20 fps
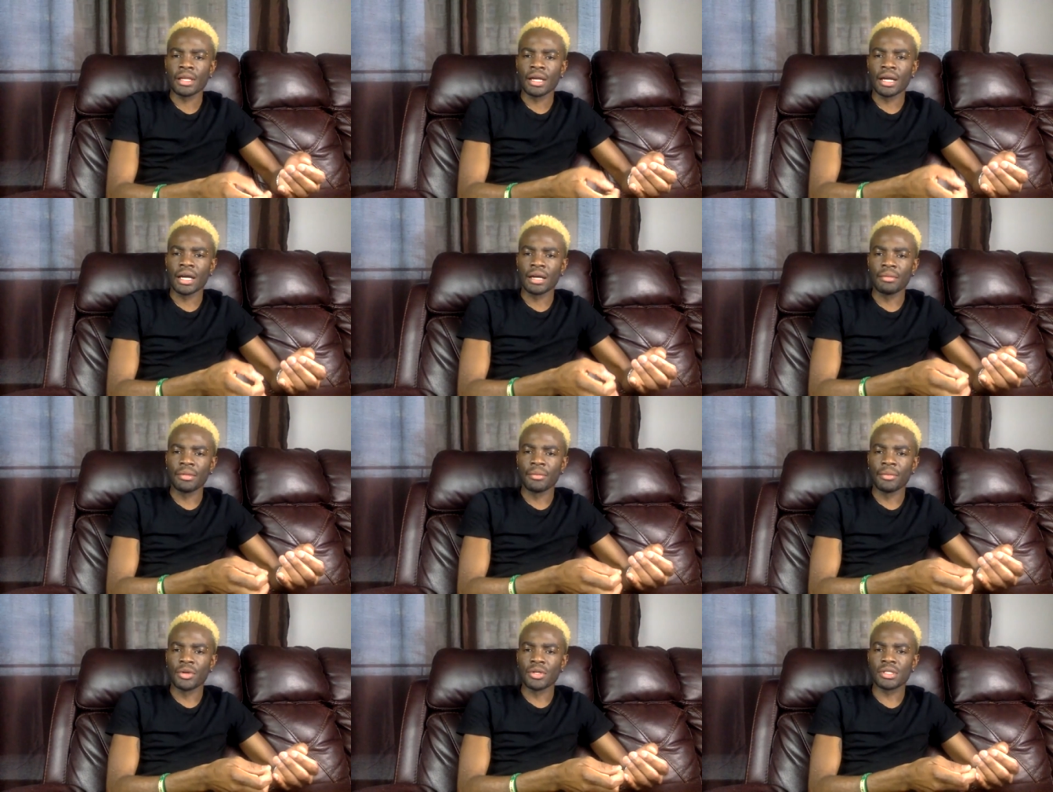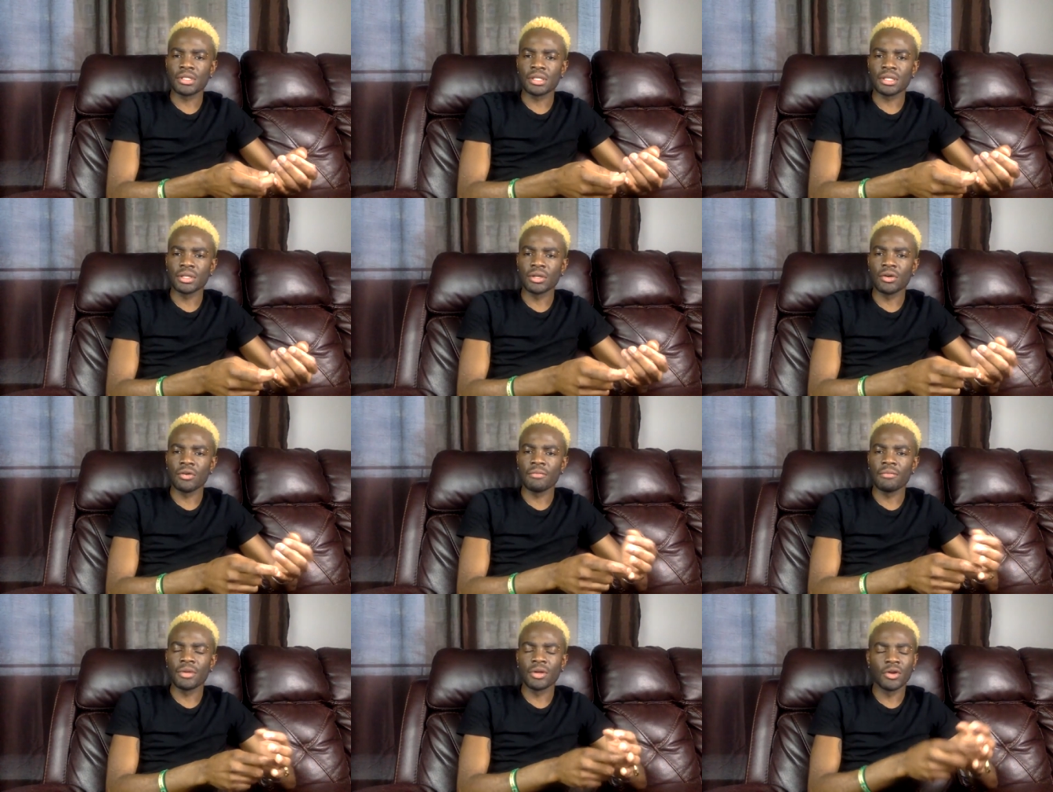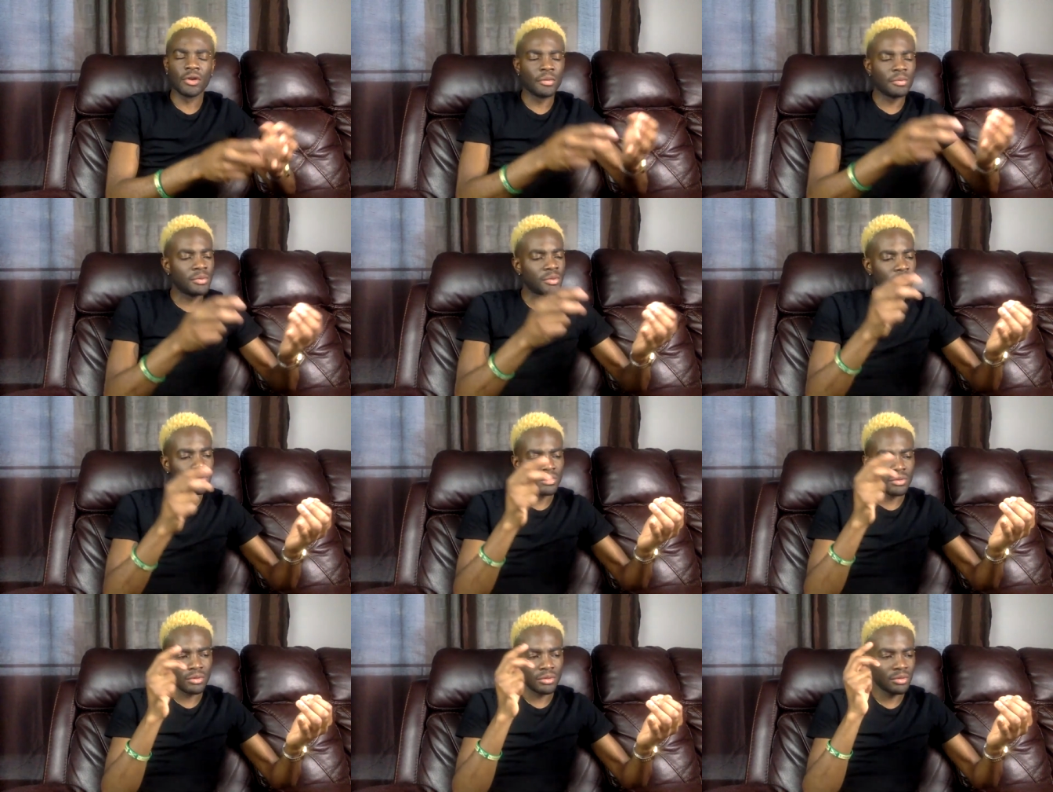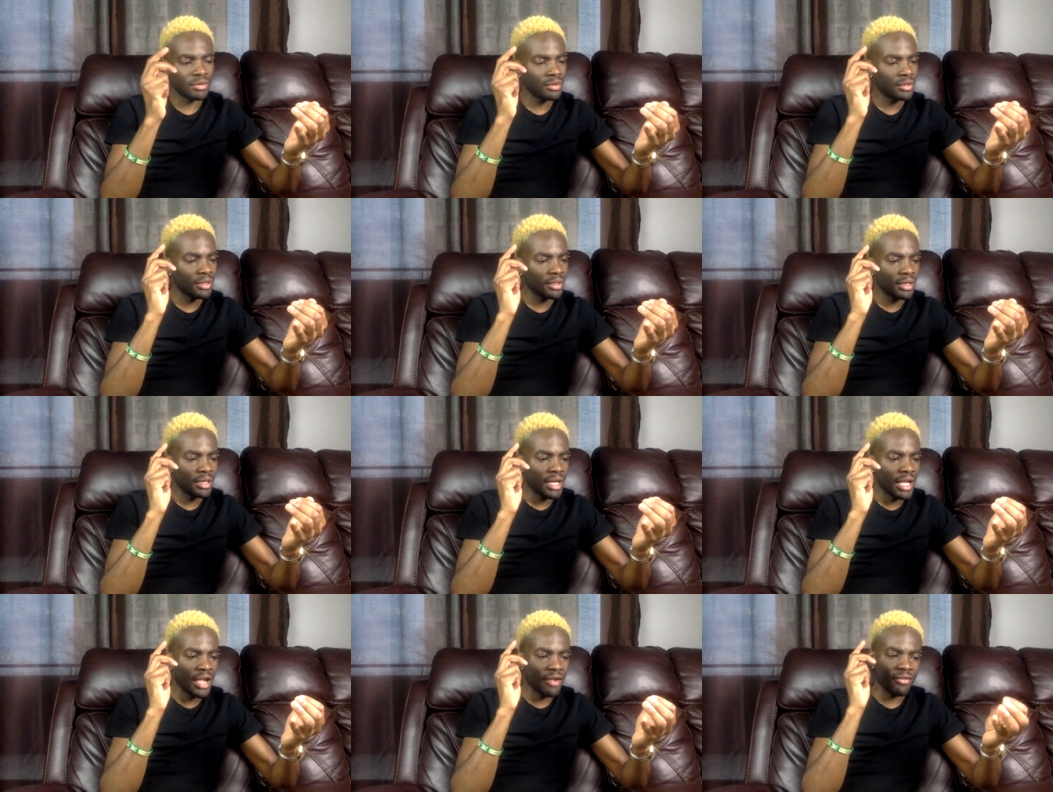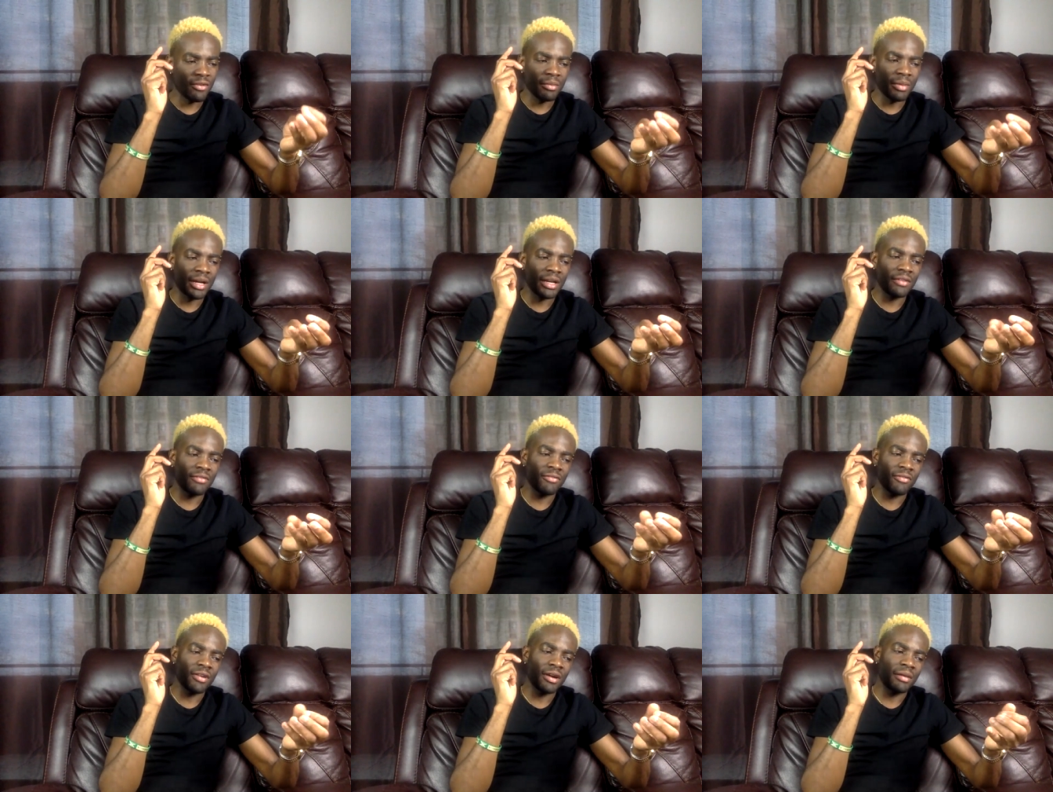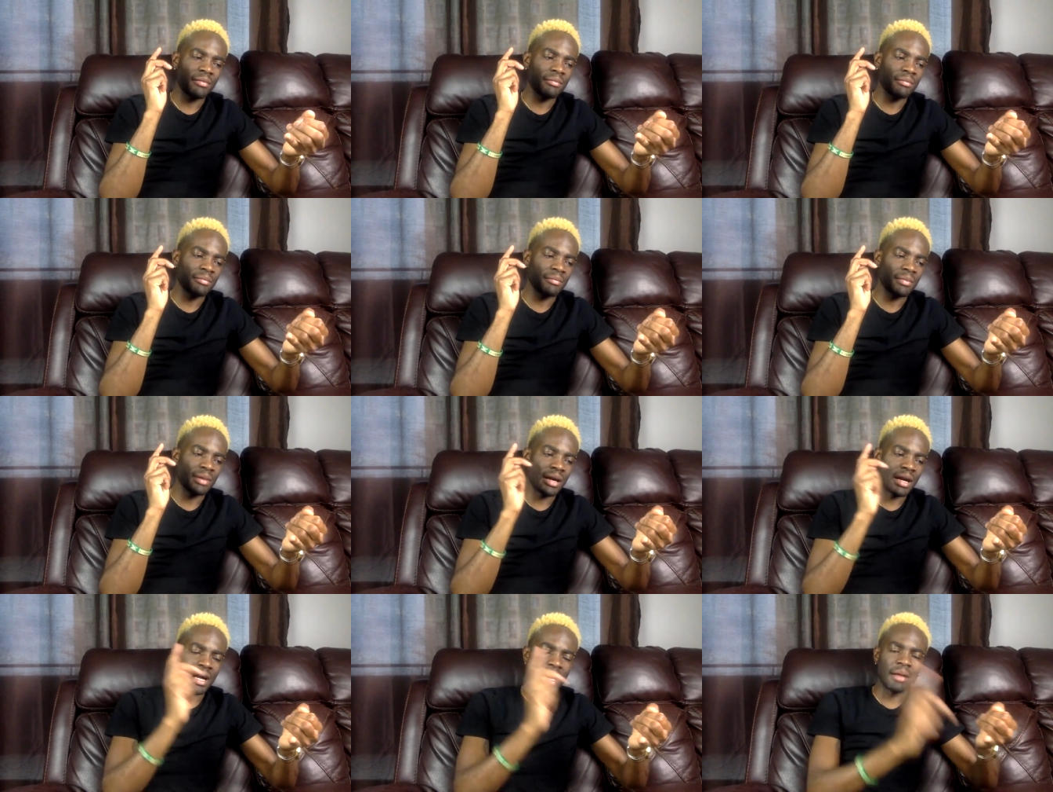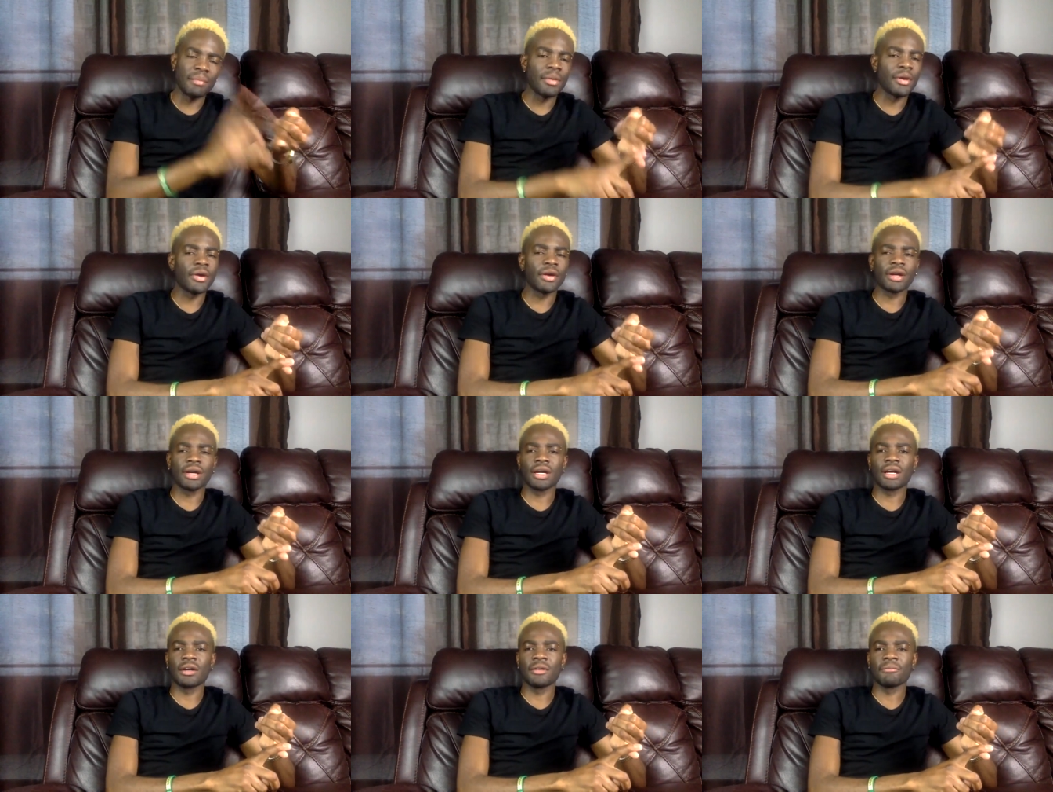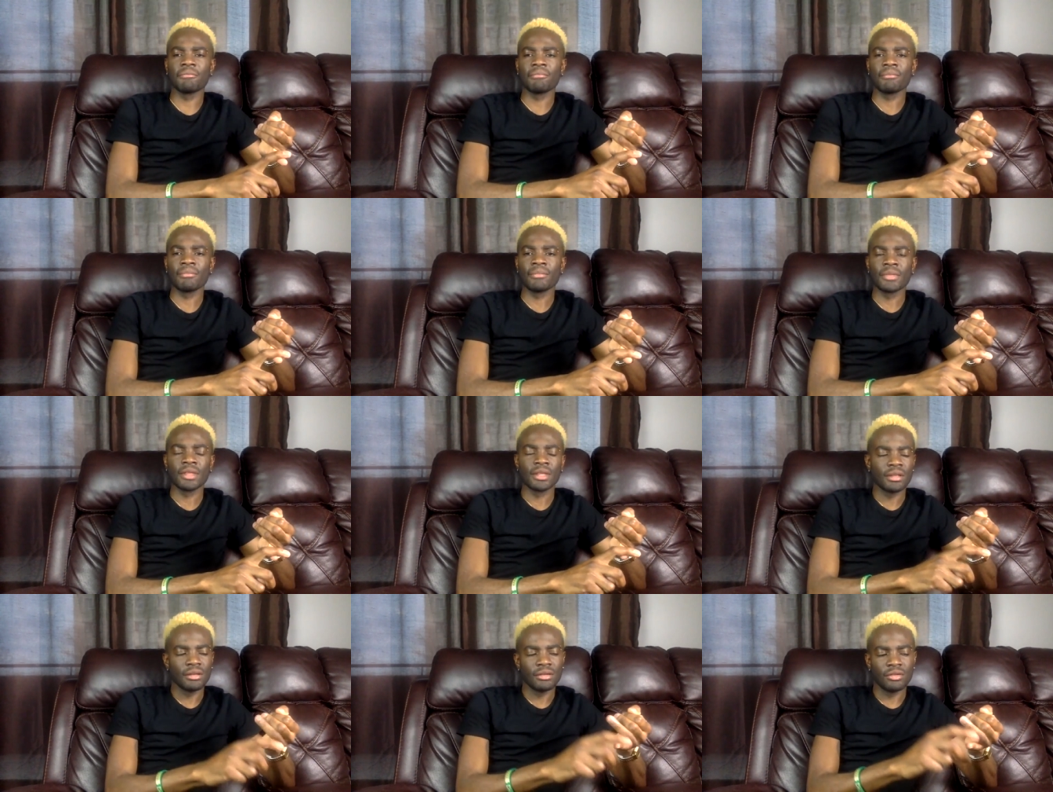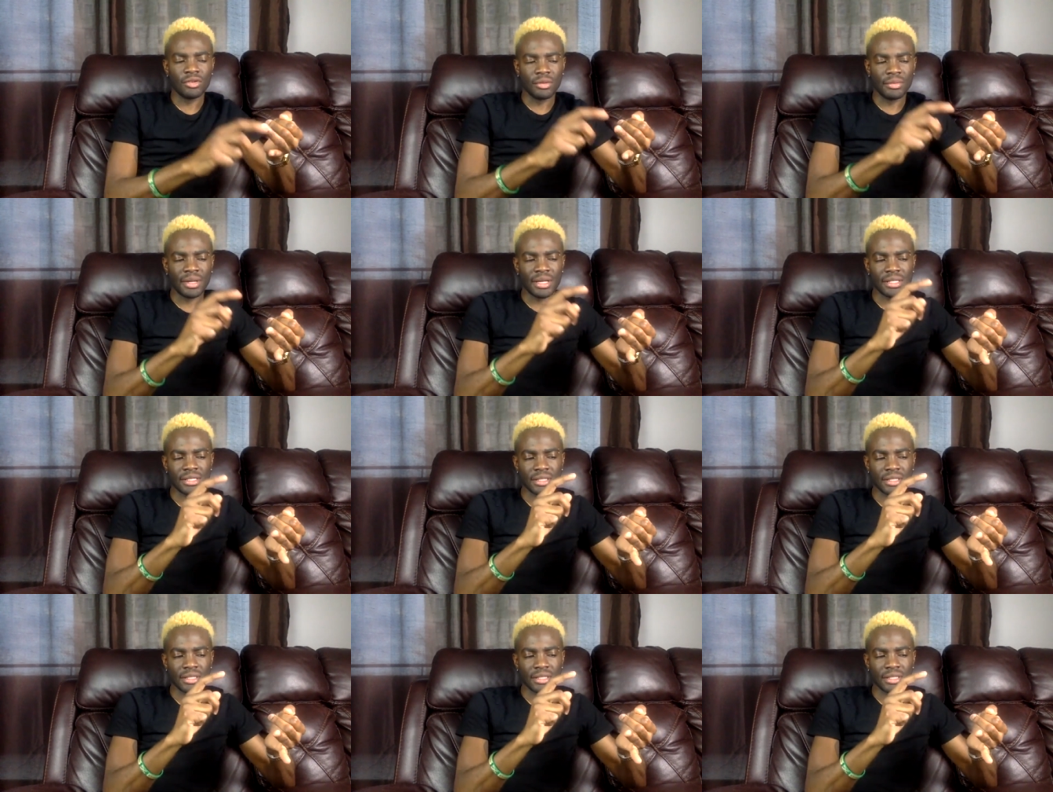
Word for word: And I must say, yo, big up to everybody from America. You know what I mean?